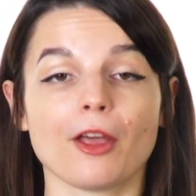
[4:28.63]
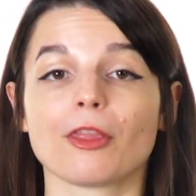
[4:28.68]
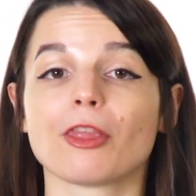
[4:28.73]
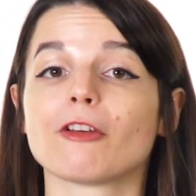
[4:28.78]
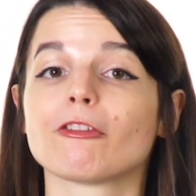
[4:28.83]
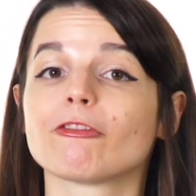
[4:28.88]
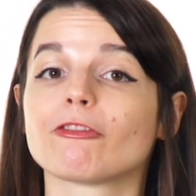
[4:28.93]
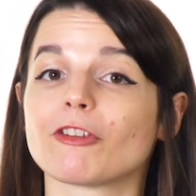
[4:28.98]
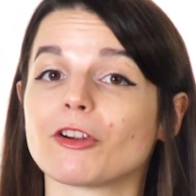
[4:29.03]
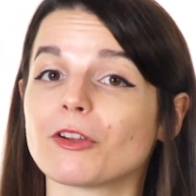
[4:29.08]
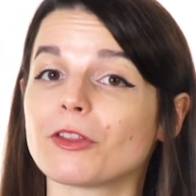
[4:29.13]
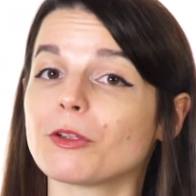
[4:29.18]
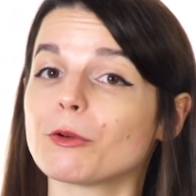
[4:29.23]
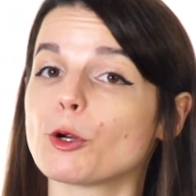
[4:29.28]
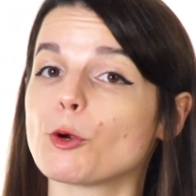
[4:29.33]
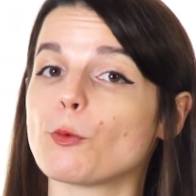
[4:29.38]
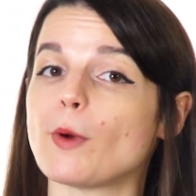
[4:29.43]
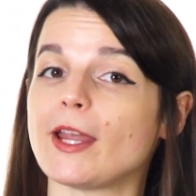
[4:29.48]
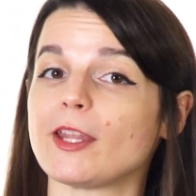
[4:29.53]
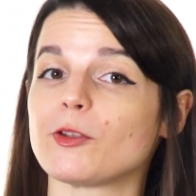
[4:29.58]
The further
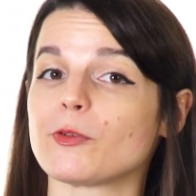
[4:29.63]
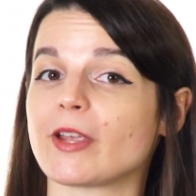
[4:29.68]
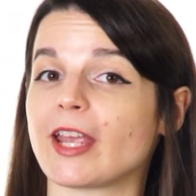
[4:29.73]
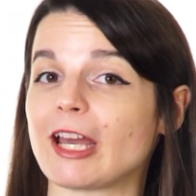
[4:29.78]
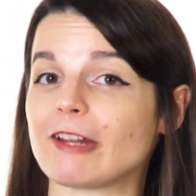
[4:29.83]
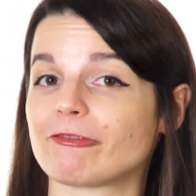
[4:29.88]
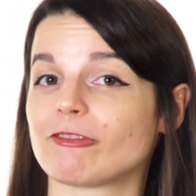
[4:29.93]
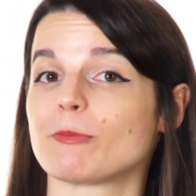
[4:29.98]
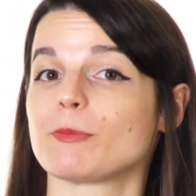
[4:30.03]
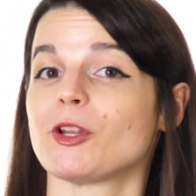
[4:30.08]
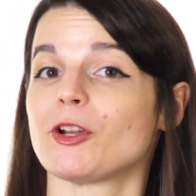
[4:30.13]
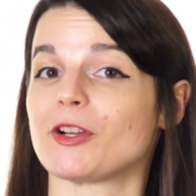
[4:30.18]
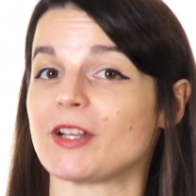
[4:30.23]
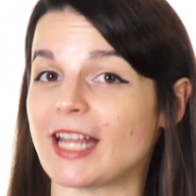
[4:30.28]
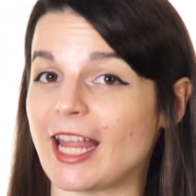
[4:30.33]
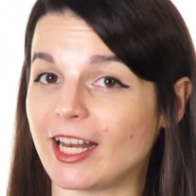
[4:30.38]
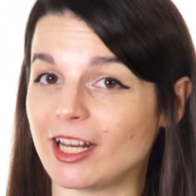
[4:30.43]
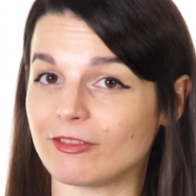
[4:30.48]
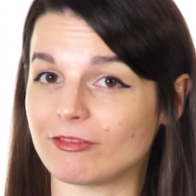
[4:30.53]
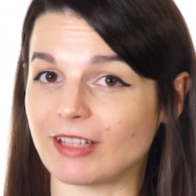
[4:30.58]
away you get from your
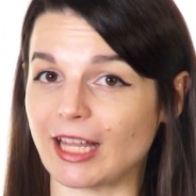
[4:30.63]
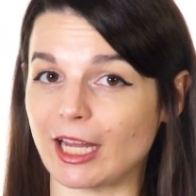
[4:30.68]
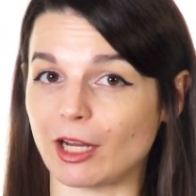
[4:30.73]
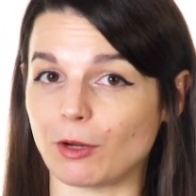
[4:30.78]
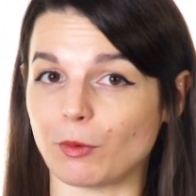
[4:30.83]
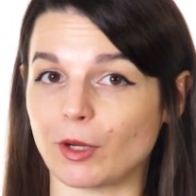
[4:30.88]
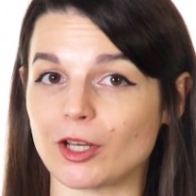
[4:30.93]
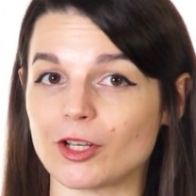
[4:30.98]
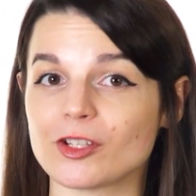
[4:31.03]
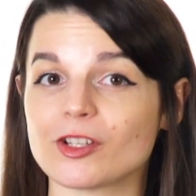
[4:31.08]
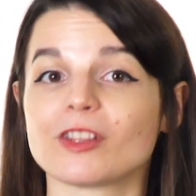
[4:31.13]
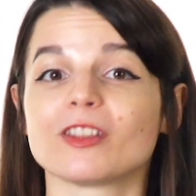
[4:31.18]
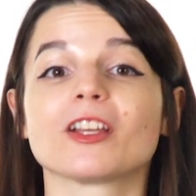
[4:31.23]
native language,